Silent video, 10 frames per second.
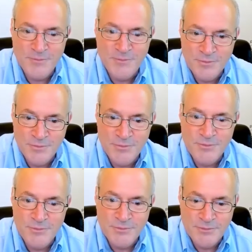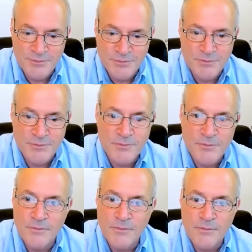
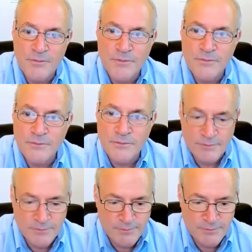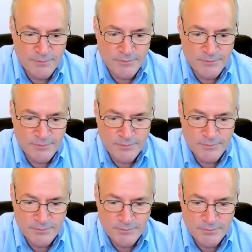
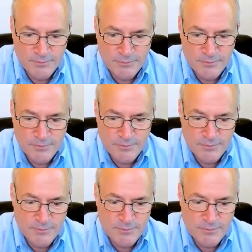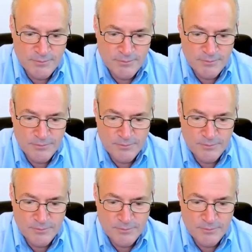This person isn't speaking.